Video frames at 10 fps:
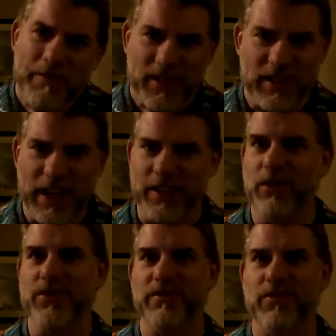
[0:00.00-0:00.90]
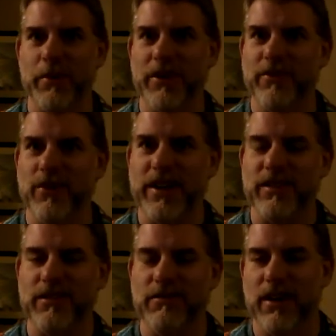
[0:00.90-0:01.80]
it's not the most informative way
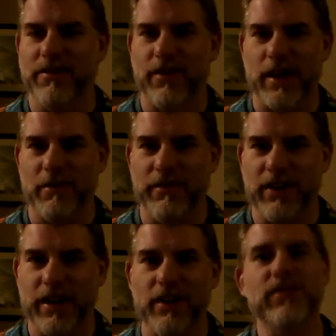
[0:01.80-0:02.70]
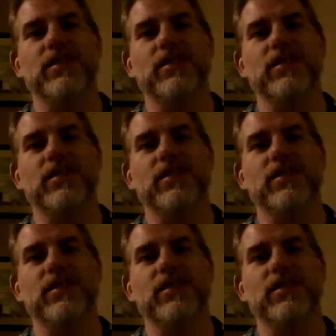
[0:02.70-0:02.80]
to frame a video.